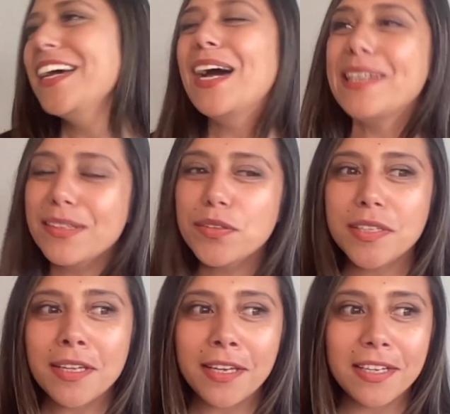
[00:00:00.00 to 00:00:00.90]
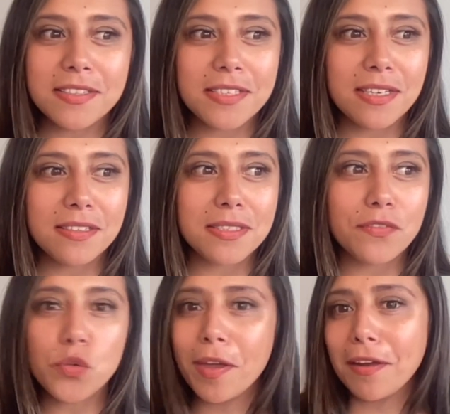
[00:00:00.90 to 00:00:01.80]
Another thing they can't stand is if
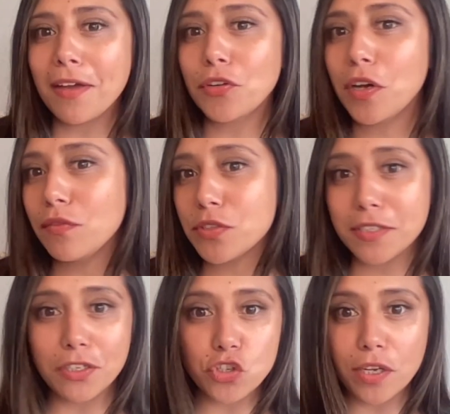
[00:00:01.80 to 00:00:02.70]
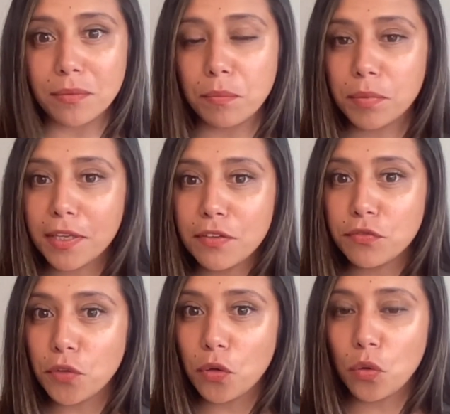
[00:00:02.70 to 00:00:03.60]
you can't have a conversation,
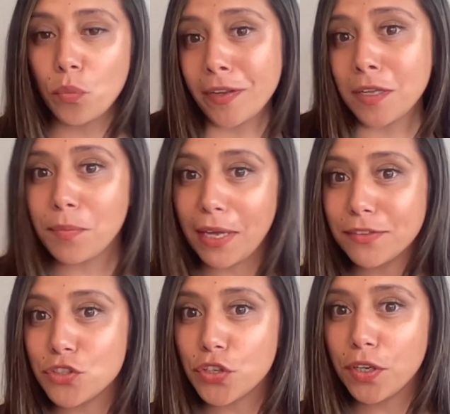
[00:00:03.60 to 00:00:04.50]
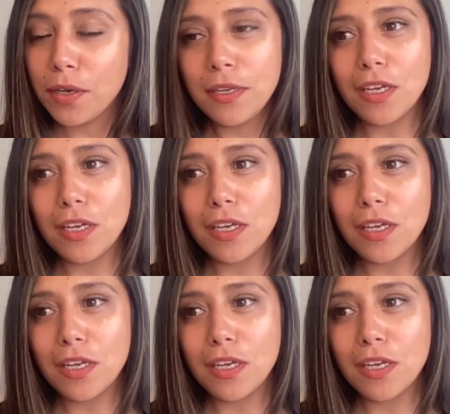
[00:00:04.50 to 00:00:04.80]
playful, witty banter,